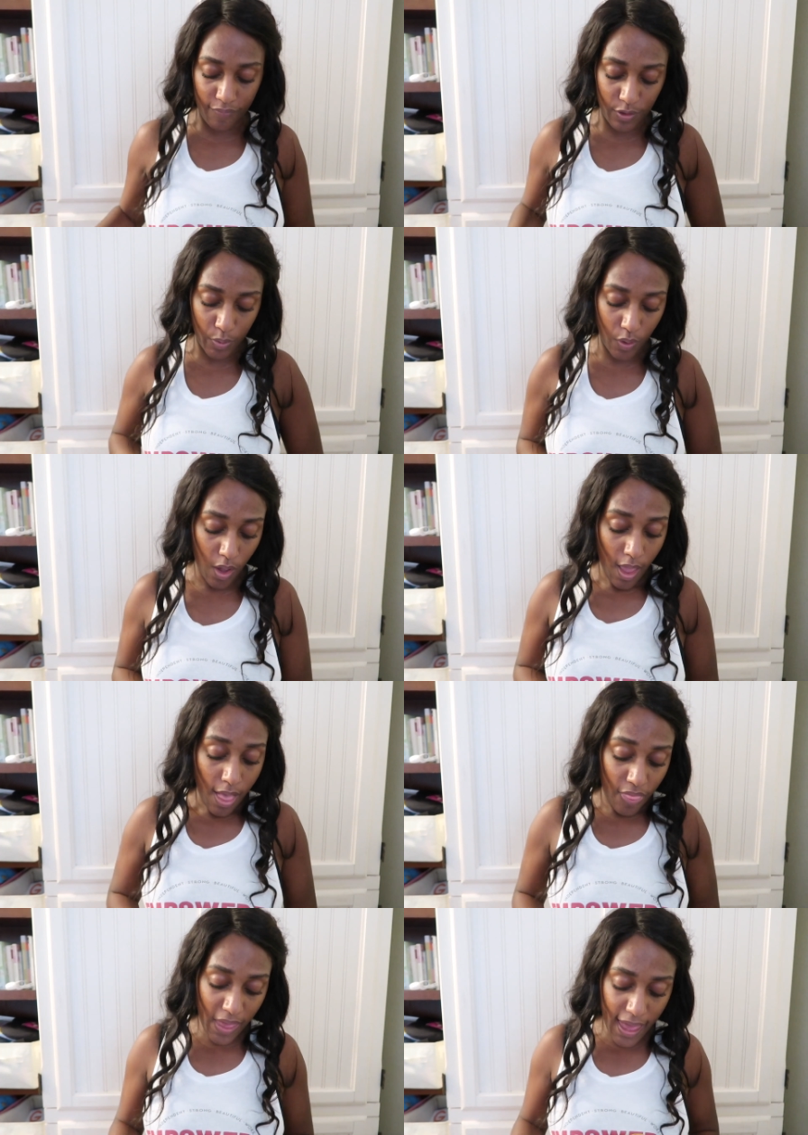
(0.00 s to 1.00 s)
comfortable.
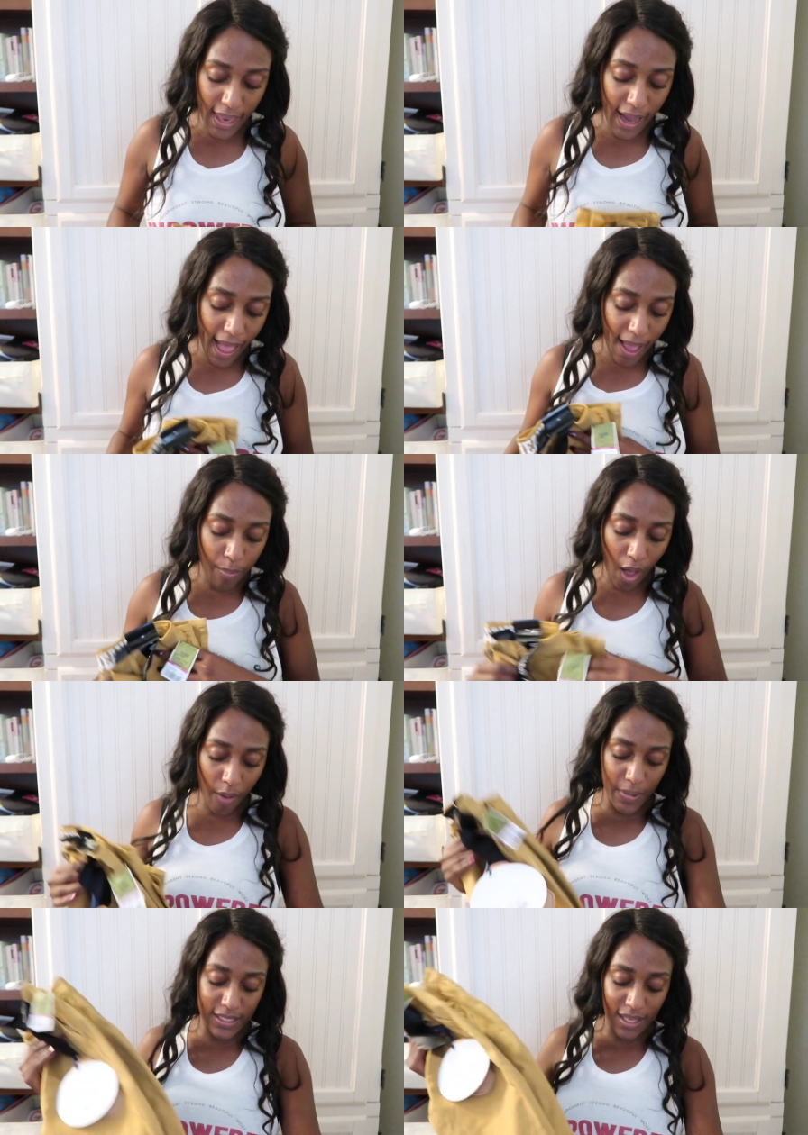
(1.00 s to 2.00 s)
Then I
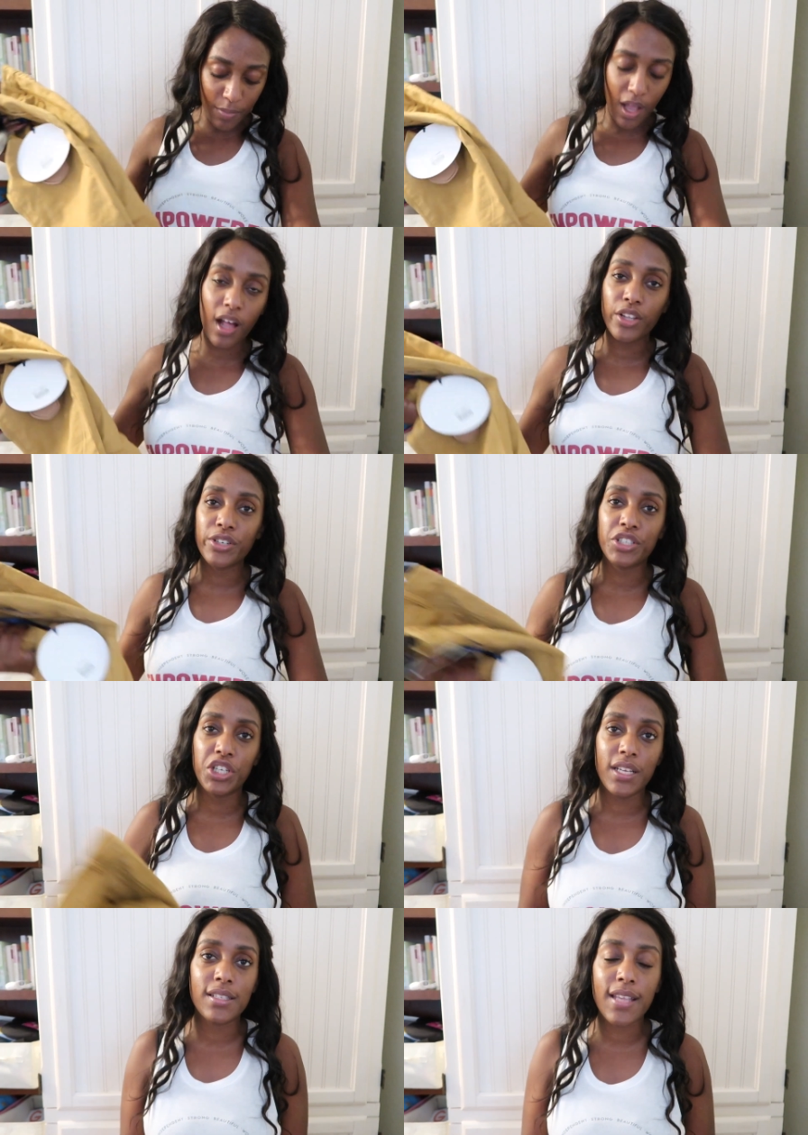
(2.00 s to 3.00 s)
bought me some colored
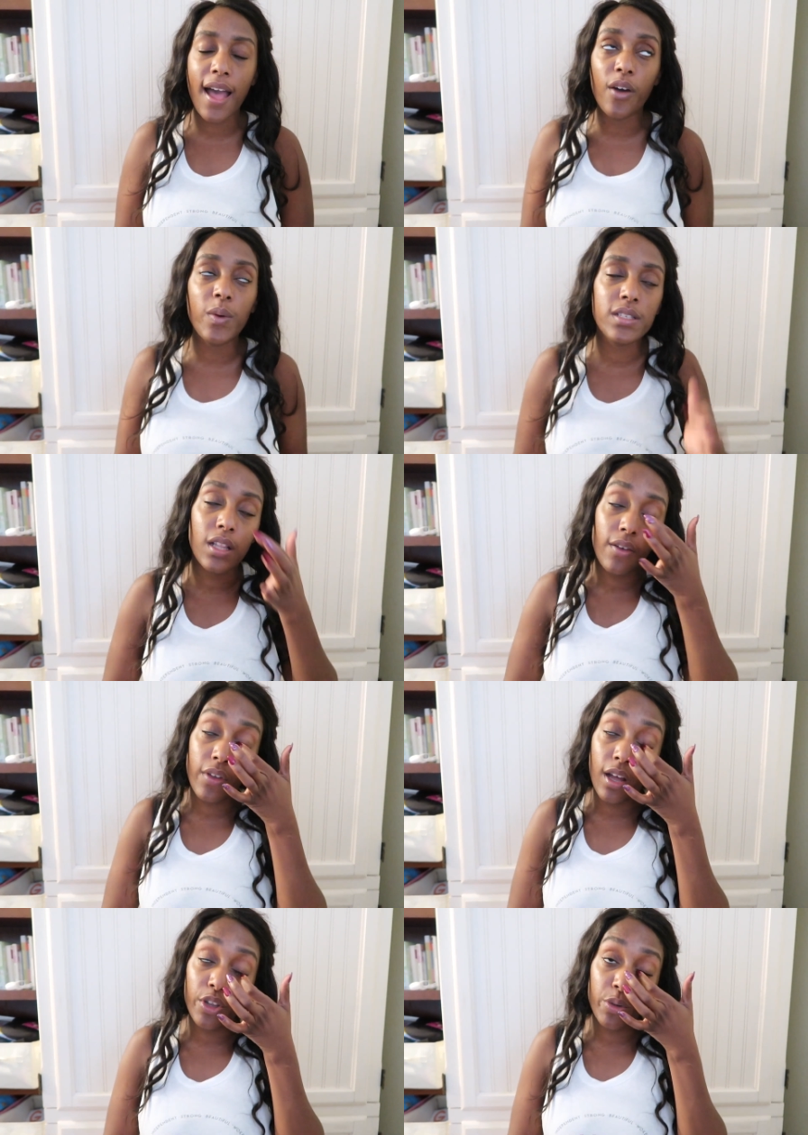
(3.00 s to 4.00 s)
jeans. I always
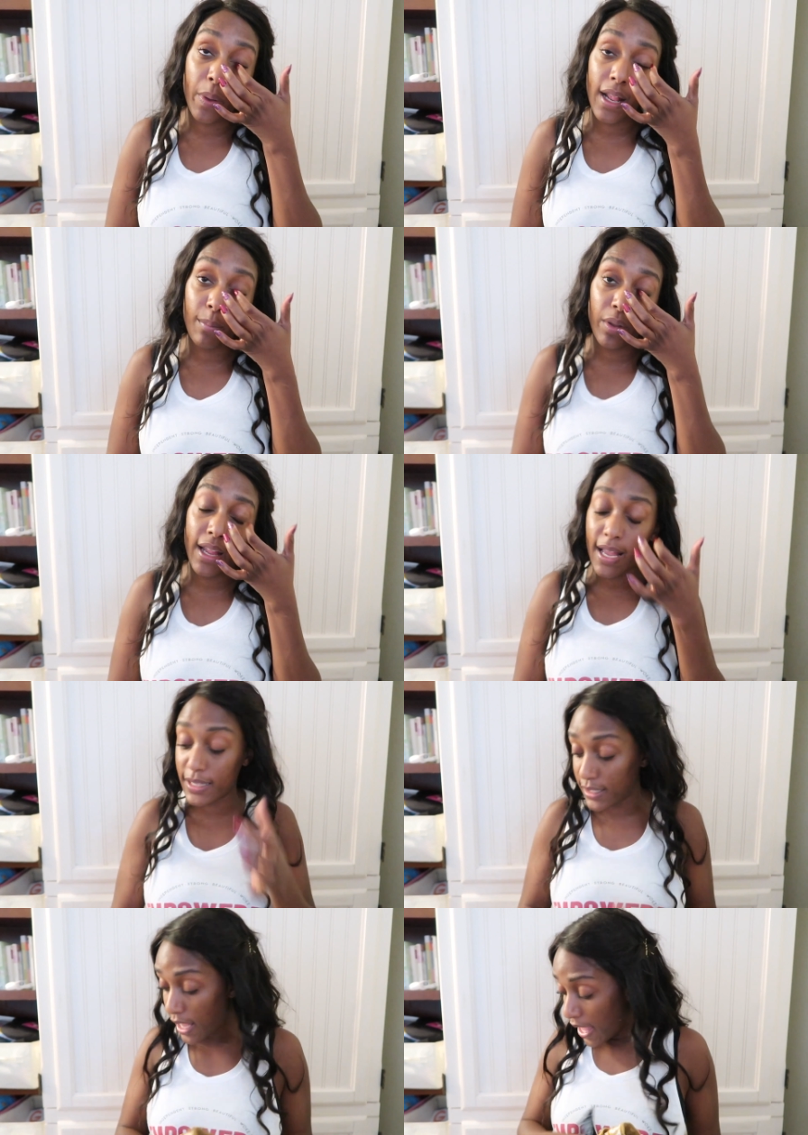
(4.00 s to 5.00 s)
love colored
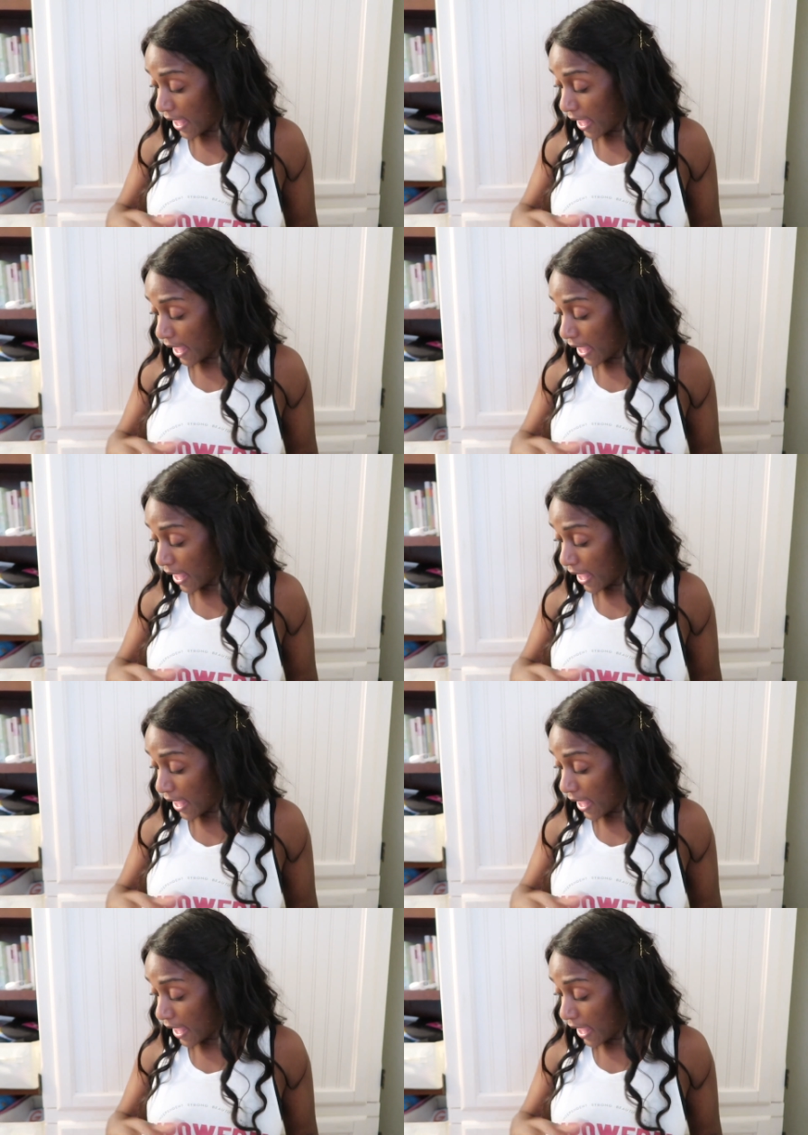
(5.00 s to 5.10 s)
pants.